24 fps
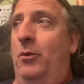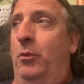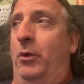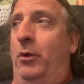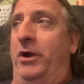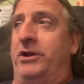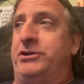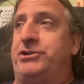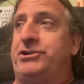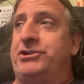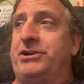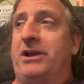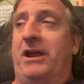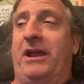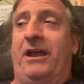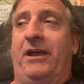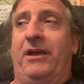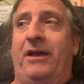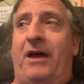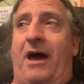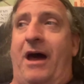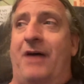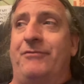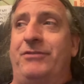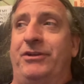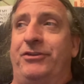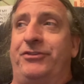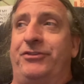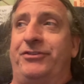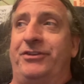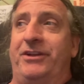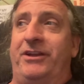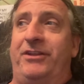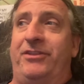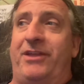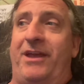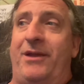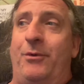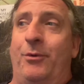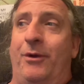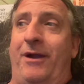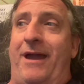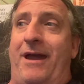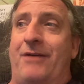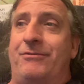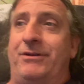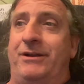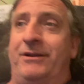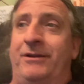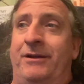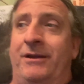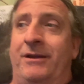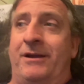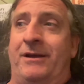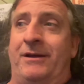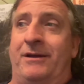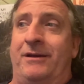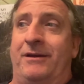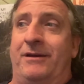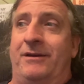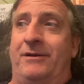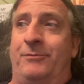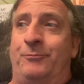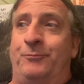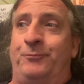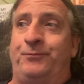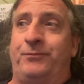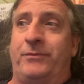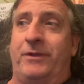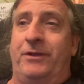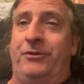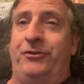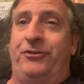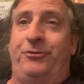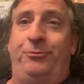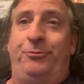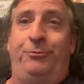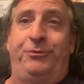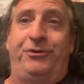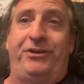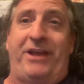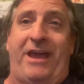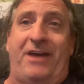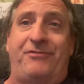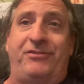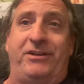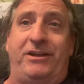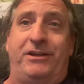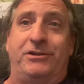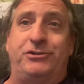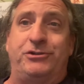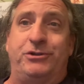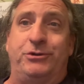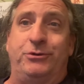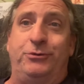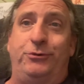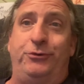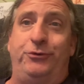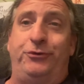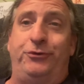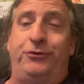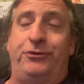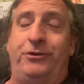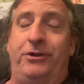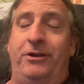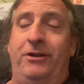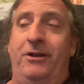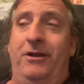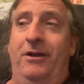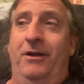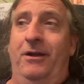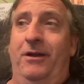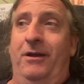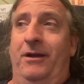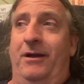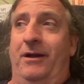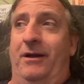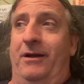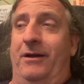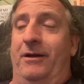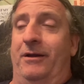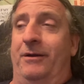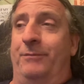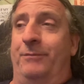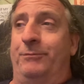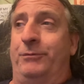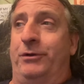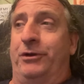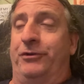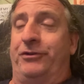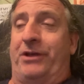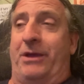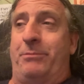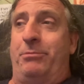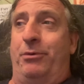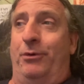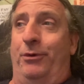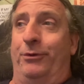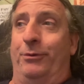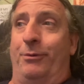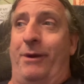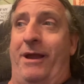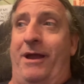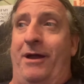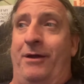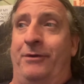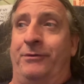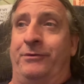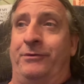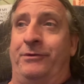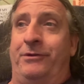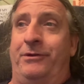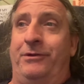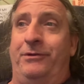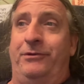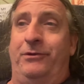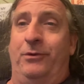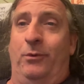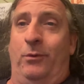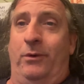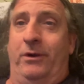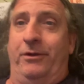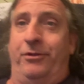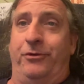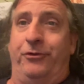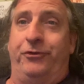which obviously they were having um, some staffing issues because um, I pulled around to one of the